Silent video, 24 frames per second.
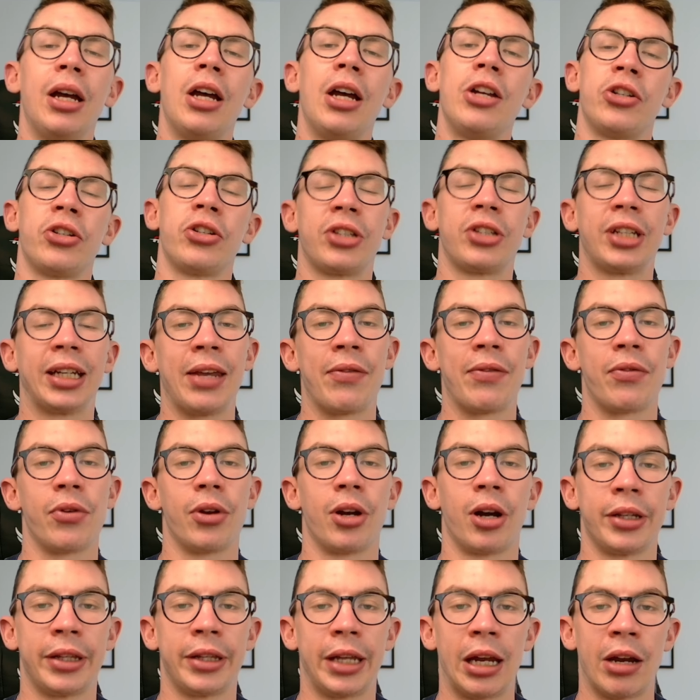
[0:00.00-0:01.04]
just to give you an
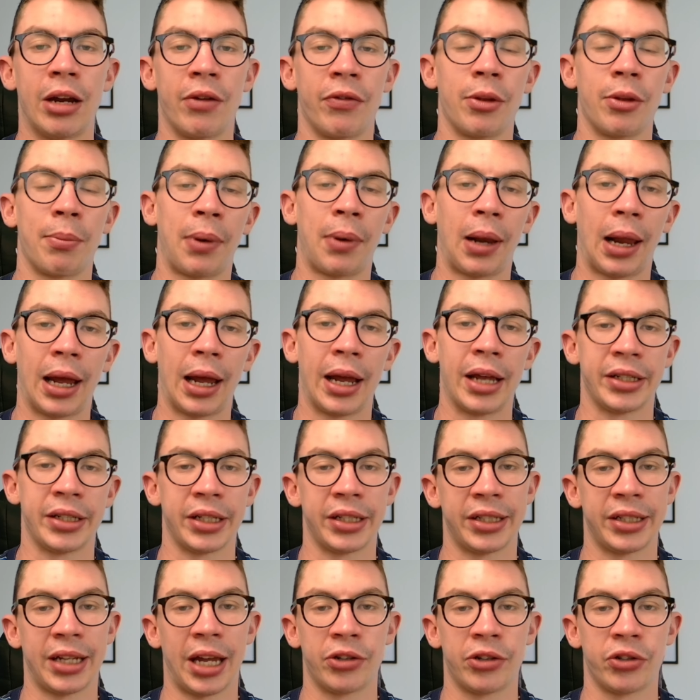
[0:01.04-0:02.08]
idea of the players,
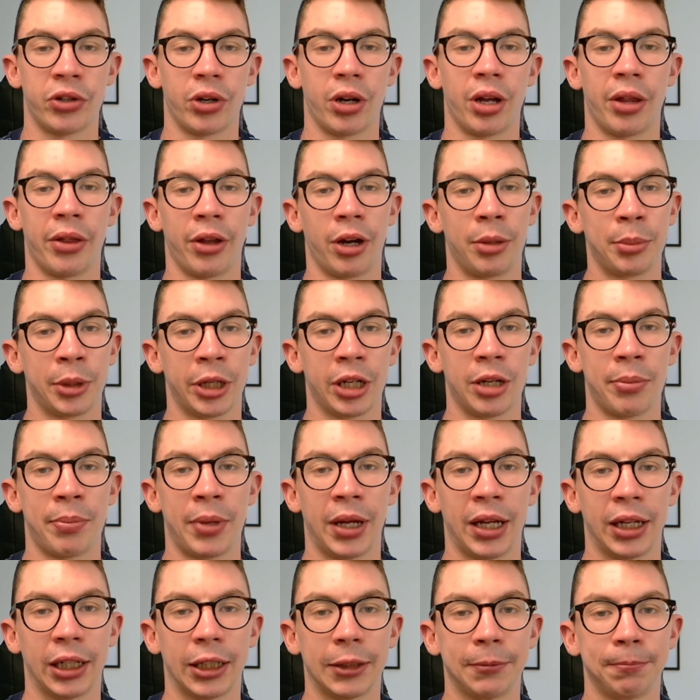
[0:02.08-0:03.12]
etc. that I'm going to
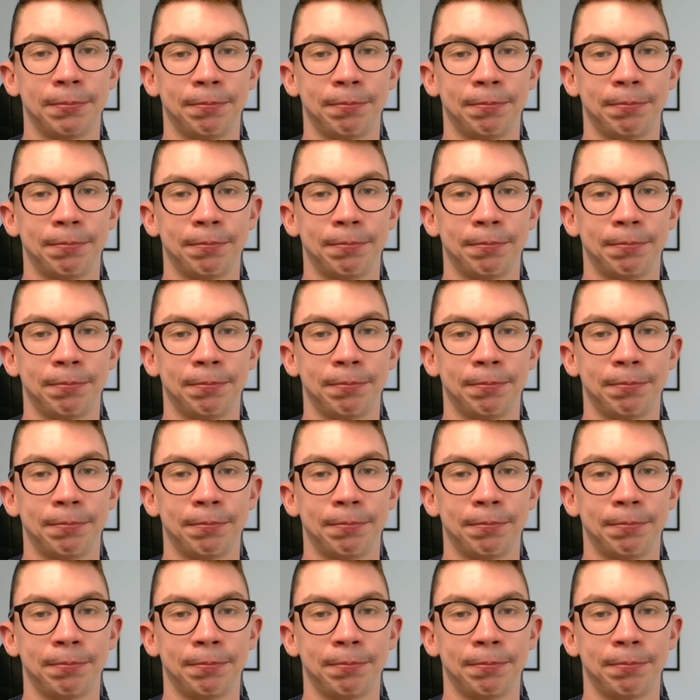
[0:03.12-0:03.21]
pick.